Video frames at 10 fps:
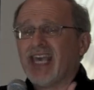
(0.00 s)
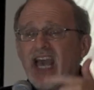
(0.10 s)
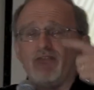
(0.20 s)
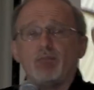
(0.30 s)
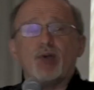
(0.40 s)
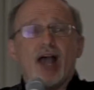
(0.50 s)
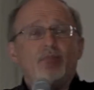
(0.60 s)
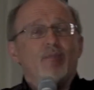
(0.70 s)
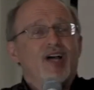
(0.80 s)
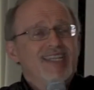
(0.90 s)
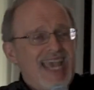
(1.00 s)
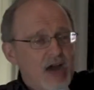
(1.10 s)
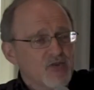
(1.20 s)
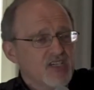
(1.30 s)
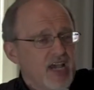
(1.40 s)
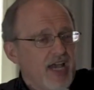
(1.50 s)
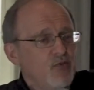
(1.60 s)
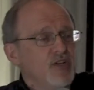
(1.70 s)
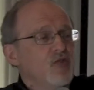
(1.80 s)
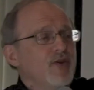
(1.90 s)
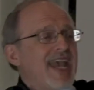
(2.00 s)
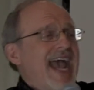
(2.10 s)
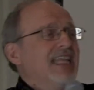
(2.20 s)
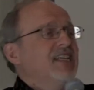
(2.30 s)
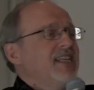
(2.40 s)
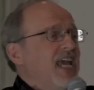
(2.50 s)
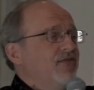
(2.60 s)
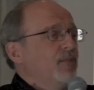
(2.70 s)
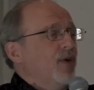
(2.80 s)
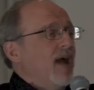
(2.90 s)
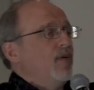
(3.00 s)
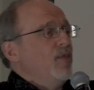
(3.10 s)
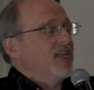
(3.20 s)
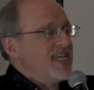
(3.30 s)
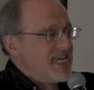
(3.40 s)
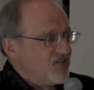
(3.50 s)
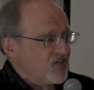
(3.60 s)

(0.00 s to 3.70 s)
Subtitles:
they have a problem on the outside, when in reality they have a problem on the